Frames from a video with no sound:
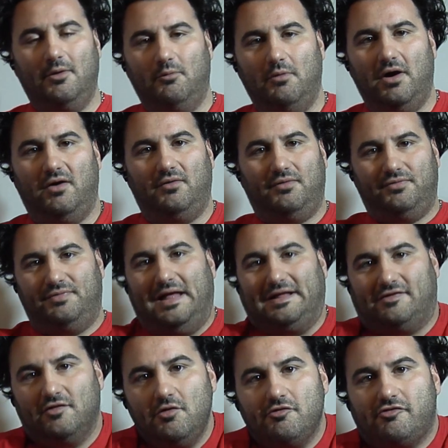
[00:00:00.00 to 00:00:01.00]
Well,
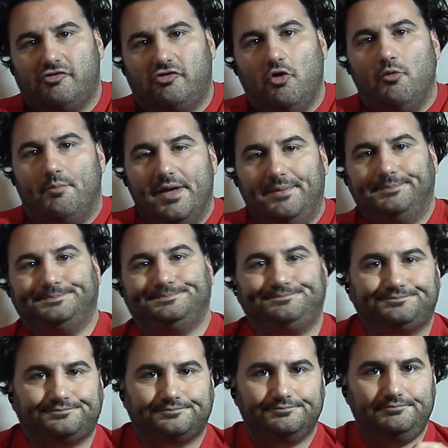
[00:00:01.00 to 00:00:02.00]
that's a little stupid.
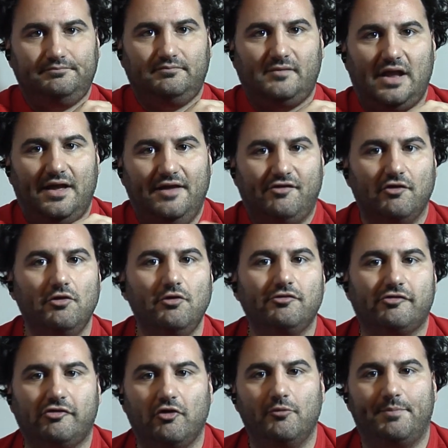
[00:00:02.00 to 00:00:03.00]
It's a little
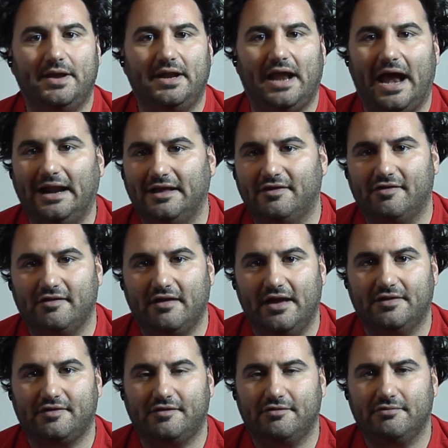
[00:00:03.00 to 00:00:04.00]
stupid, and
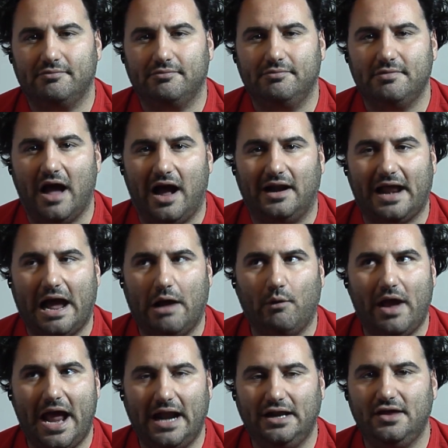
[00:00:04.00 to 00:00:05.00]
it's not
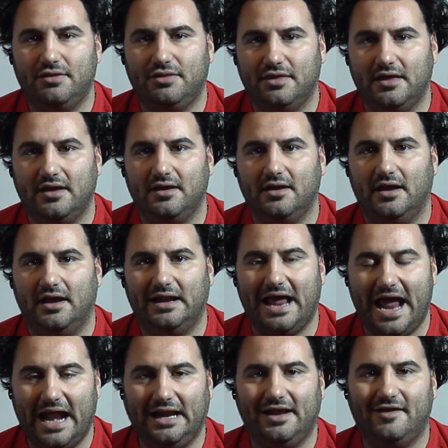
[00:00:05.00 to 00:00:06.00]
how anything in
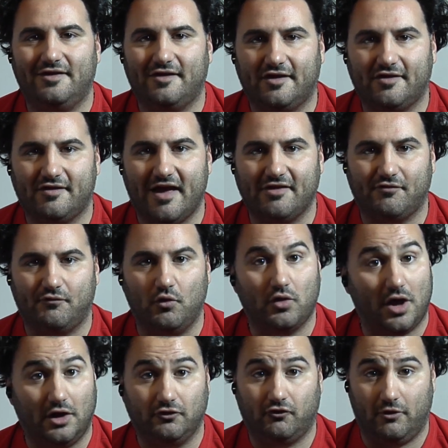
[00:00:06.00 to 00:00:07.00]
any successful
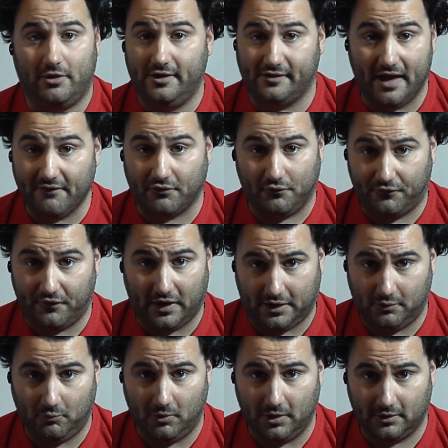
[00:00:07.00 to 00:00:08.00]
country has ever
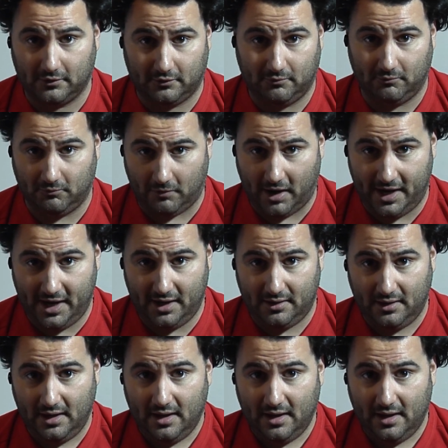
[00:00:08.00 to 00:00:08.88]
fucking worked, right?